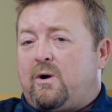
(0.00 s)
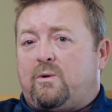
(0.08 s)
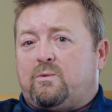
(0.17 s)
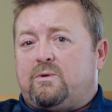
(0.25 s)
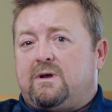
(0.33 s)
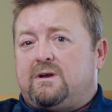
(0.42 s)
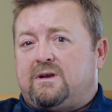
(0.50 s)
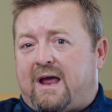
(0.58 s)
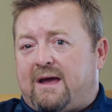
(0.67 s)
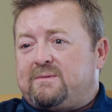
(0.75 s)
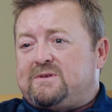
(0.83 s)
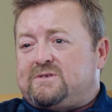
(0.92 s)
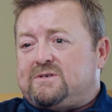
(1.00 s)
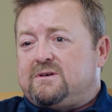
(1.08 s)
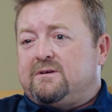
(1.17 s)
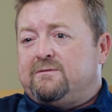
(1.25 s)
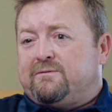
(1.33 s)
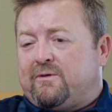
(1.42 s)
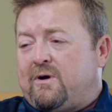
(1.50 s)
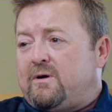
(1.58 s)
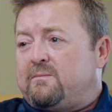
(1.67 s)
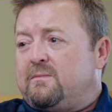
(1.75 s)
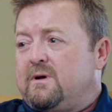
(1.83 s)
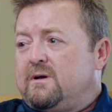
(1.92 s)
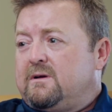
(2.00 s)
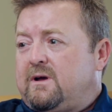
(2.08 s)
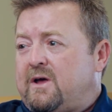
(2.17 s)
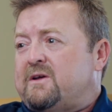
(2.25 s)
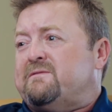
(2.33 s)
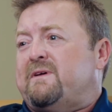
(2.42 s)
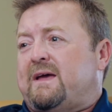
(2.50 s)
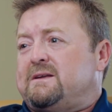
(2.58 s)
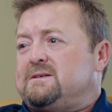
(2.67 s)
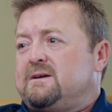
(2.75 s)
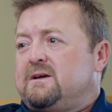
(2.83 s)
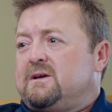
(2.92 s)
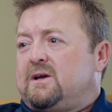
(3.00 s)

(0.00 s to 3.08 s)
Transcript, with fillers: on damage from an event.